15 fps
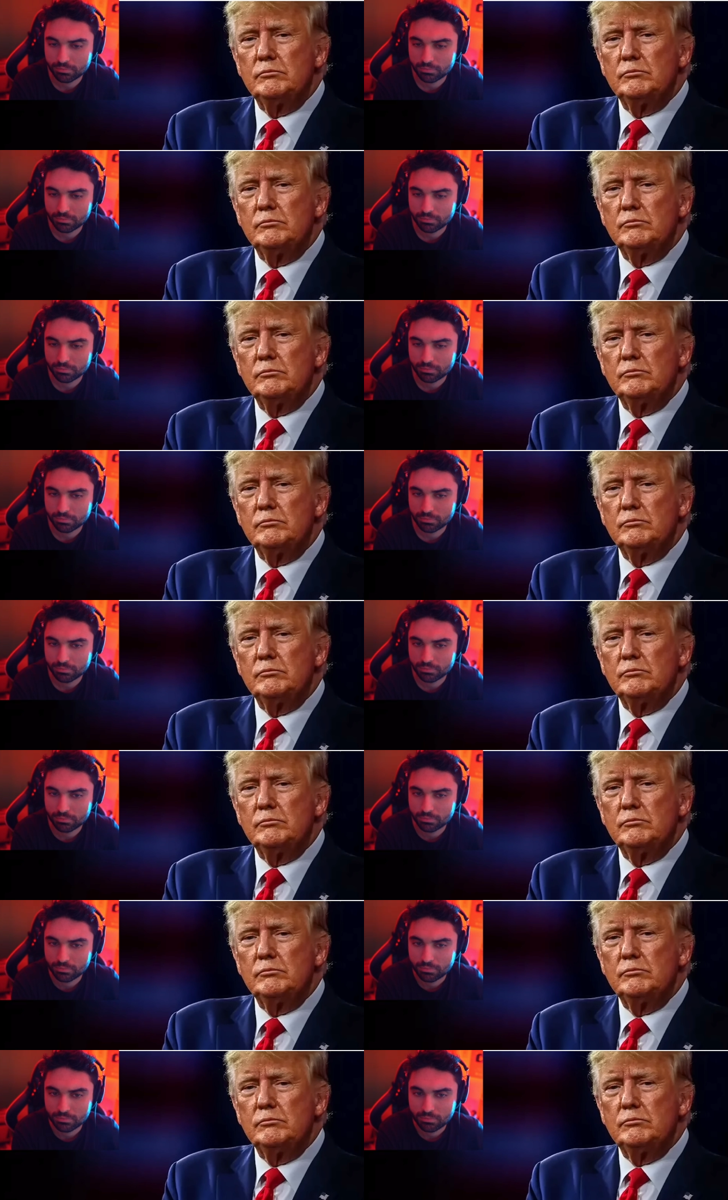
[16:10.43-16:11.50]
Speaker 1: into
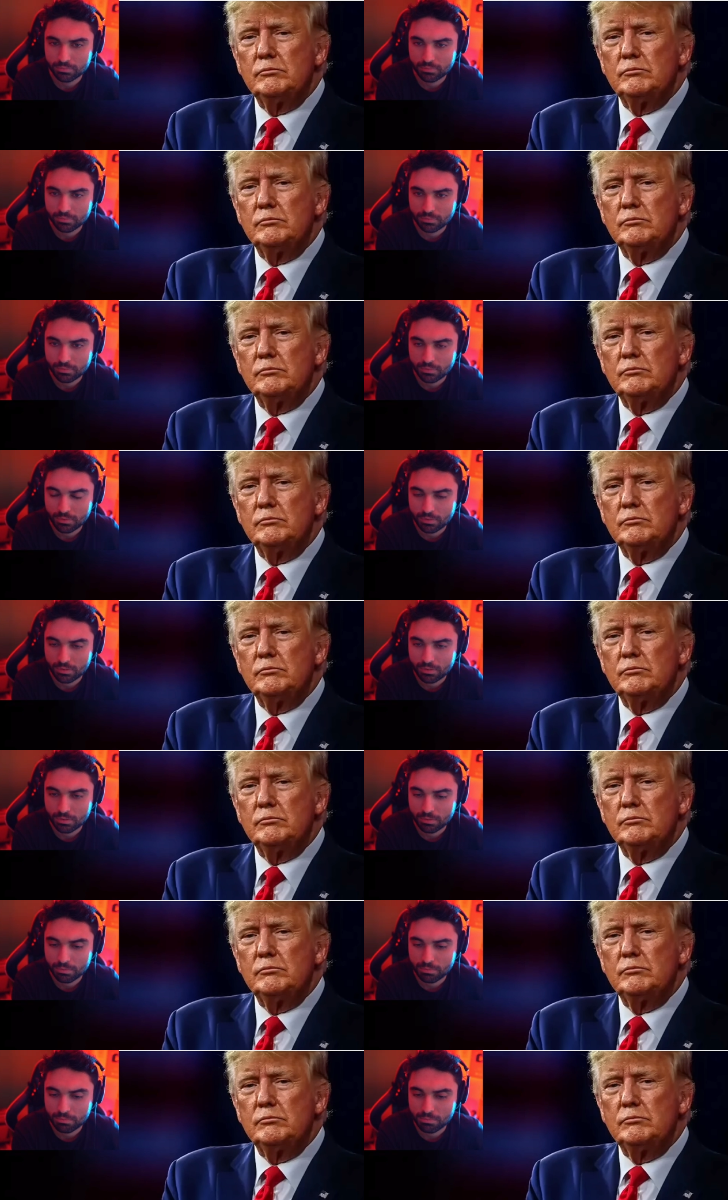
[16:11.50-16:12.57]
disarray and economic
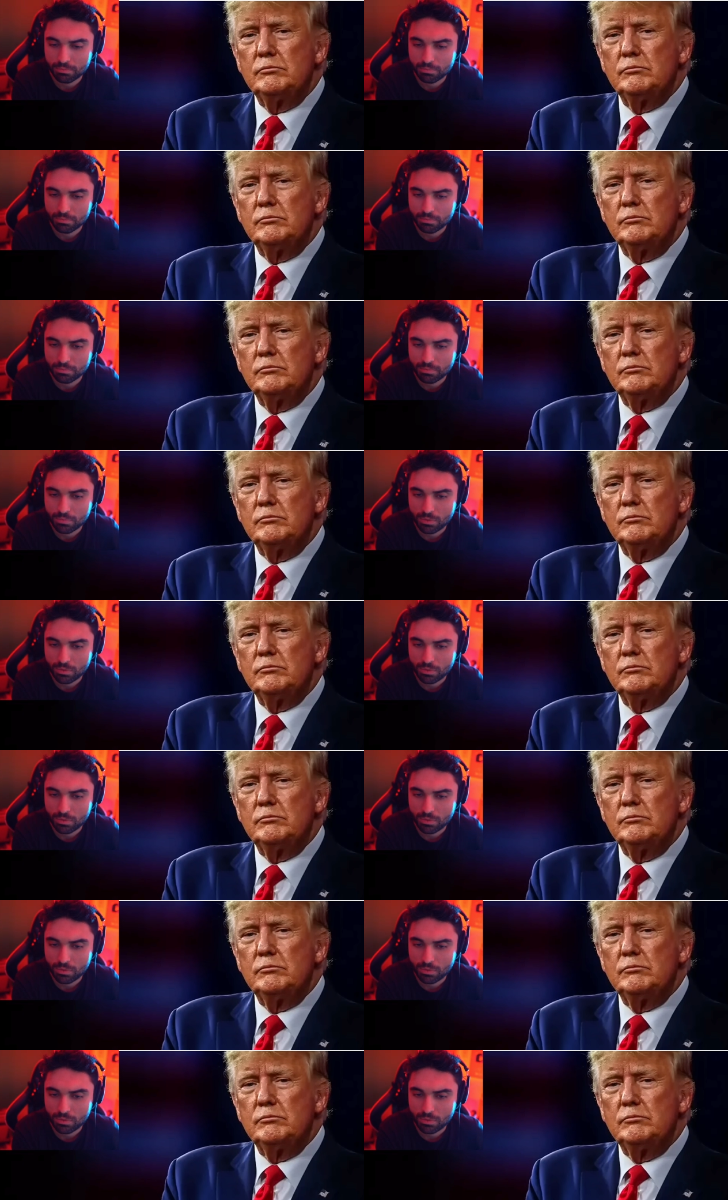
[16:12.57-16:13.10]
collapse.